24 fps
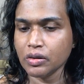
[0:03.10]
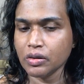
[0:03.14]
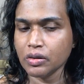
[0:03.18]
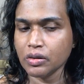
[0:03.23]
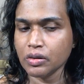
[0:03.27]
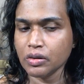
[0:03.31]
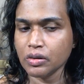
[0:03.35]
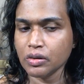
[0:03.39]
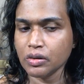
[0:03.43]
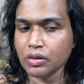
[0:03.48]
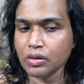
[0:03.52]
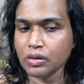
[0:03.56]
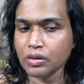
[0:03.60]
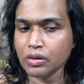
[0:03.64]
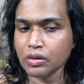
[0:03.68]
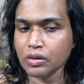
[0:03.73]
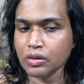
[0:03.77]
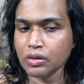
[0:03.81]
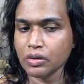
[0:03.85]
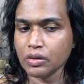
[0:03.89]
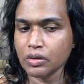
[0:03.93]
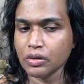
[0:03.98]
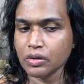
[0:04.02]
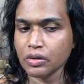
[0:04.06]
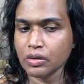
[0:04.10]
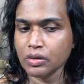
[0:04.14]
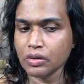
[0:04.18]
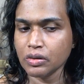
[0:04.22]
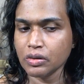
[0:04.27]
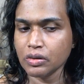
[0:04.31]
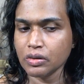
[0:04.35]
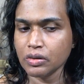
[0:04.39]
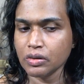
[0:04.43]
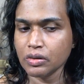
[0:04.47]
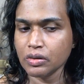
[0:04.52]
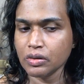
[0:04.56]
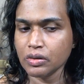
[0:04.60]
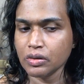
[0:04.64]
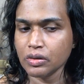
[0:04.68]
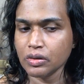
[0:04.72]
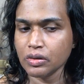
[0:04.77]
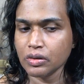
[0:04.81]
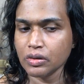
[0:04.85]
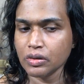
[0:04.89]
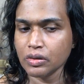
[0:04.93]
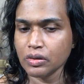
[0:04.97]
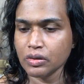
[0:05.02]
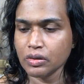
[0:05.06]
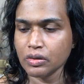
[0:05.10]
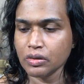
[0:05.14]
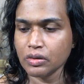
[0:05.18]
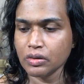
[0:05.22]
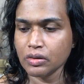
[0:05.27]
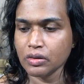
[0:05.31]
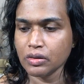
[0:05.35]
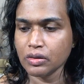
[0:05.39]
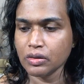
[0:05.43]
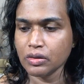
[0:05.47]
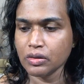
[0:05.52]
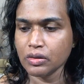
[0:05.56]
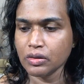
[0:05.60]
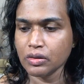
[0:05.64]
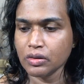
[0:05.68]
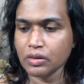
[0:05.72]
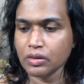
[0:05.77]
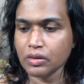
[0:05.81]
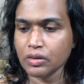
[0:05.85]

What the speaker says: No one is speaking in this clip.